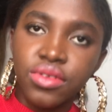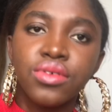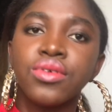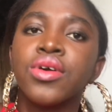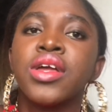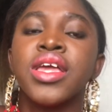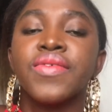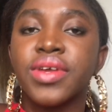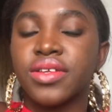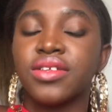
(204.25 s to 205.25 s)
So if
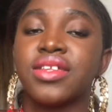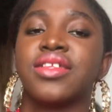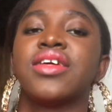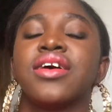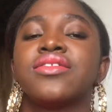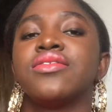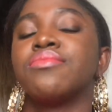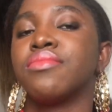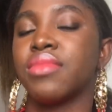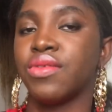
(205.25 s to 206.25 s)
you're interested in that,
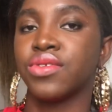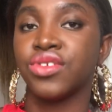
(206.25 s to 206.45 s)
you might want